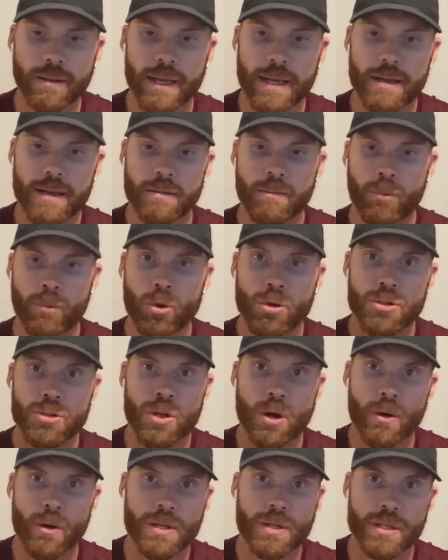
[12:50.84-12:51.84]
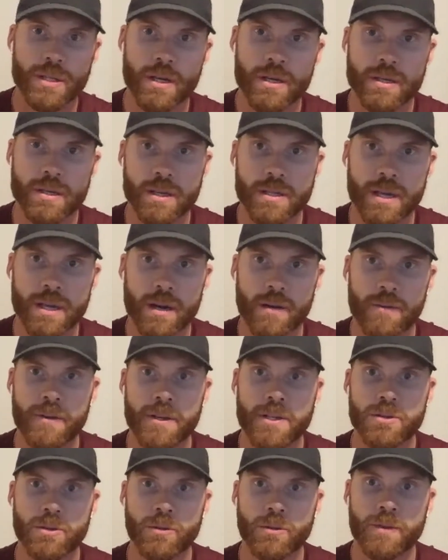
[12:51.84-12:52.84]
more so as
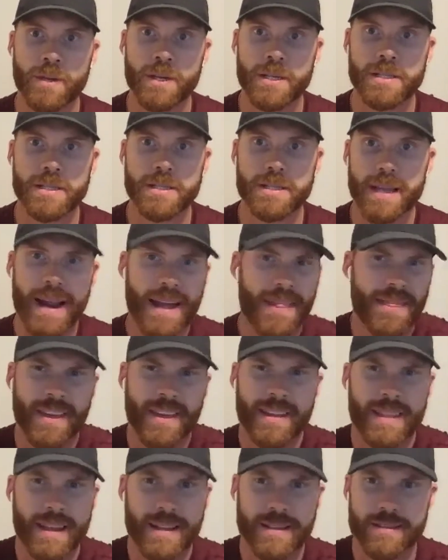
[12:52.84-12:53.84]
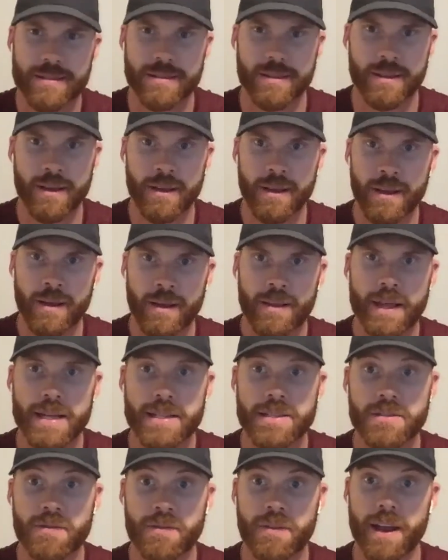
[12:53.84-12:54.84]
unofficial visits. And I think
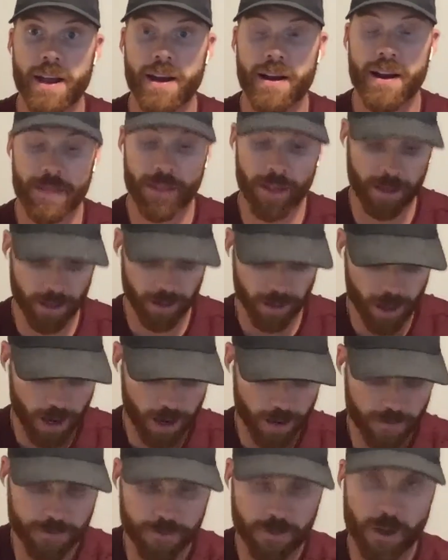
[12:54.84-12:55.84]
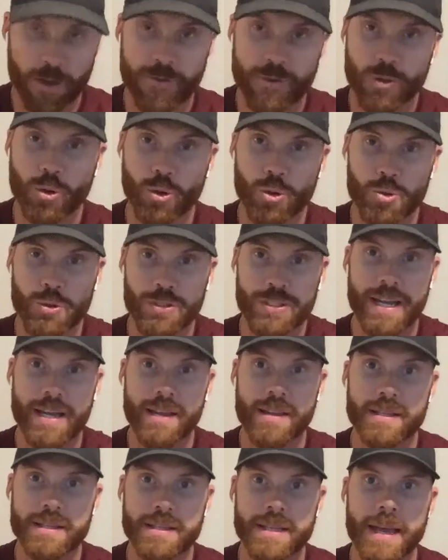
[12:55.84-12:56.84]
that's fair. I think a lot of schools would tell
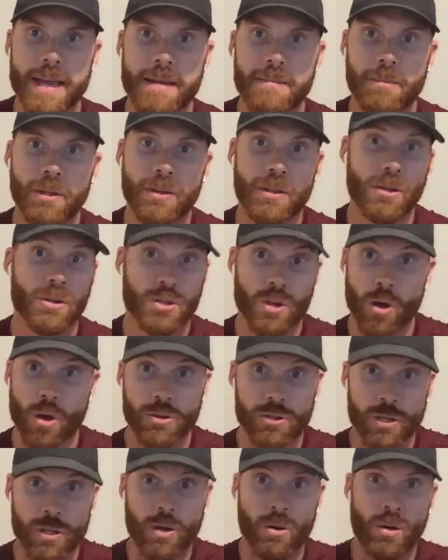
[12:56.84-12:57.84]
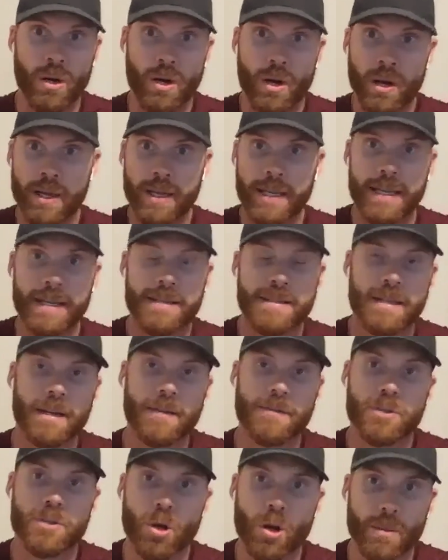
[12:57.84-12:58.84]
you the same, but there's also kids that
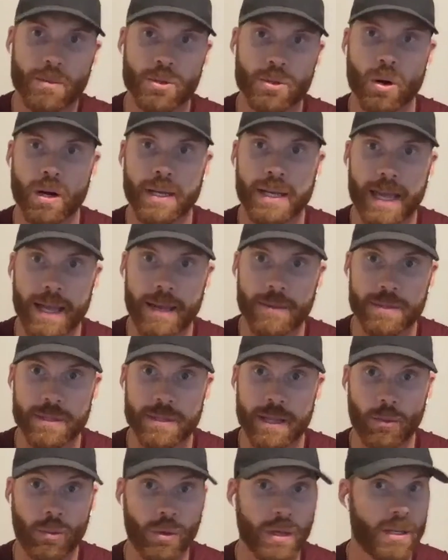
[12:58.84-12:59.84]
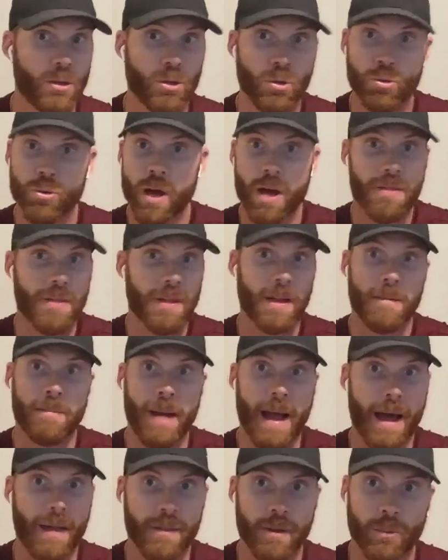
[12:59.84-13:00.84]
have showed up to our camps that we knew nothing
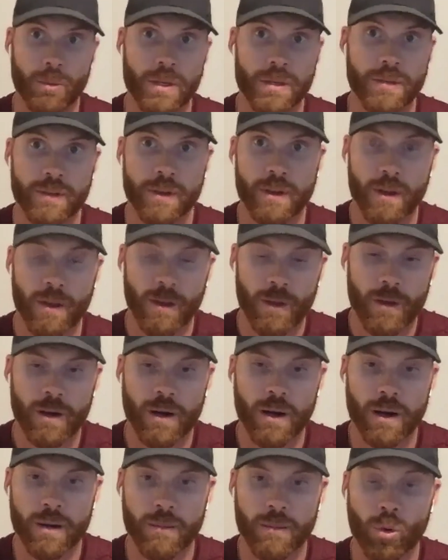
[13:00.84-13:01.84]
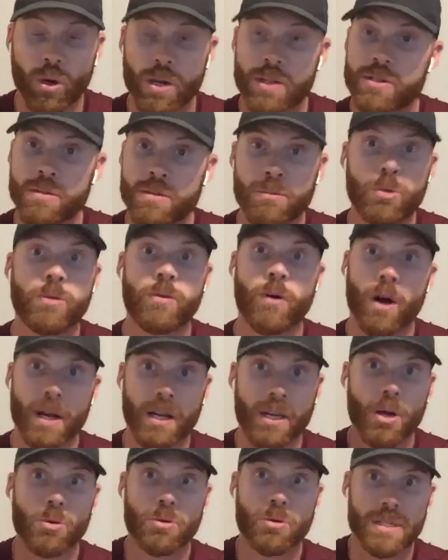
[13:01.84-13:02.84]
about, that we've wanted to move on
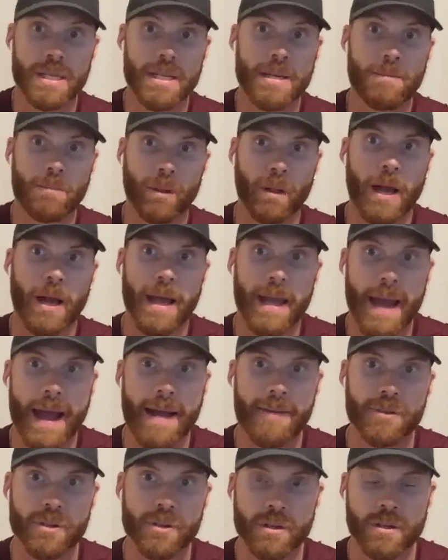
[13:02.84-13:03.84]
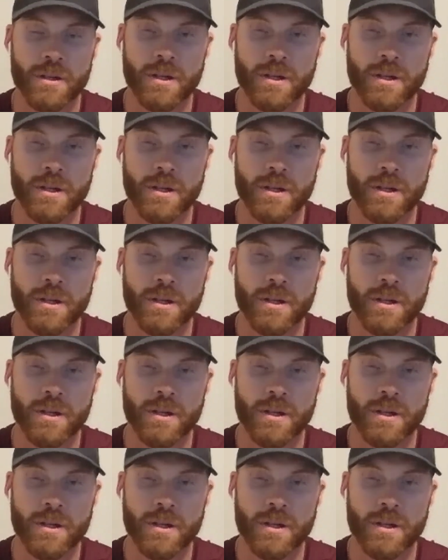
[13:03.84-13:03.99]
and go see play after